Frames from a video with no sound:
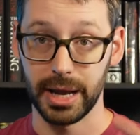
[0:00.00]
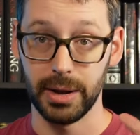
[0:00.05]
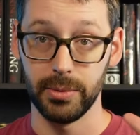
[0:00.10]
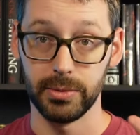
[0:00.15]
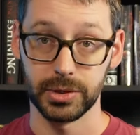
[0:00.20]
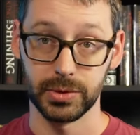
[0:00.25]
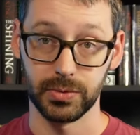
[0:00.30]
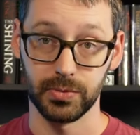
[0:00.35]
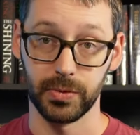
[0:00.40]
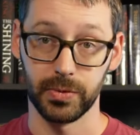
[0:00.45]
it
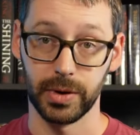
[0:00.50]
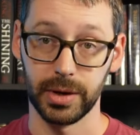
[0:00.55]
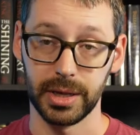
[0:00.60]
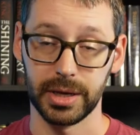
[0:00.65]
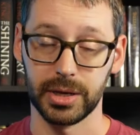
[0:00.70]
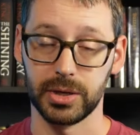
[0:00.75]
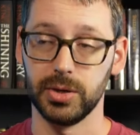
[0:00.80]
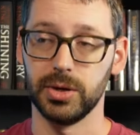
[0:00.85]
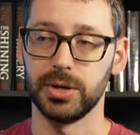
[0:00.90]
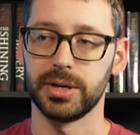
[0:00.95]
was
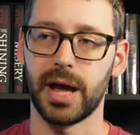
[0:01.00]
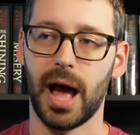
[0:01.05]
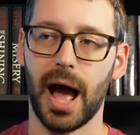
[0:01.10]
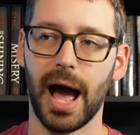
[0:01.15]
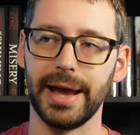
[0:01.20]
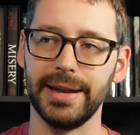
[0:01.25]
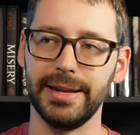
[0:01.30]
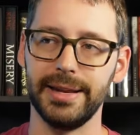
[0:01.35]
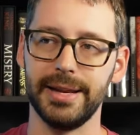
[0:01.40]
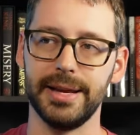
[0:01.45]
really good.
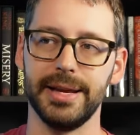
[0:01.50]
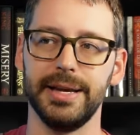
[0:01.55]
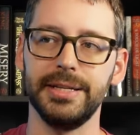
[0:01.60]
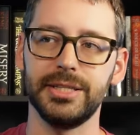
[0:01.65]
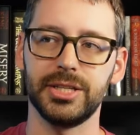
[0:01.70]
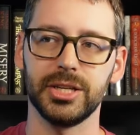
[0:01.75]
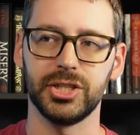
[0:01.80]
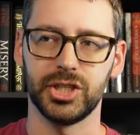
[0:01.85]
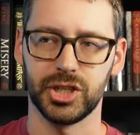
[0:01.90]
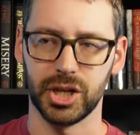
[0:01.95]
I need
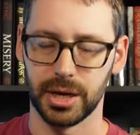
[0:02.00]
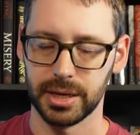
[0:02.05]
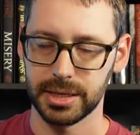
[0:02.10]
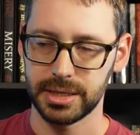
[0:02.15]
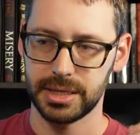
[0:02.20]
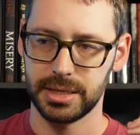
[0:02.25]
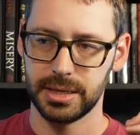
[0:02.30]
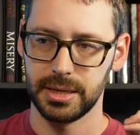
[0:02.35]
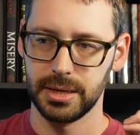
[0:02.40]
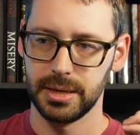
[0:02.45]
to
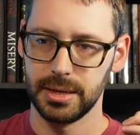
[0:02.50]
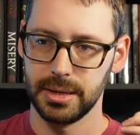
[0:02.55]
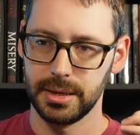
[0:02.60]
just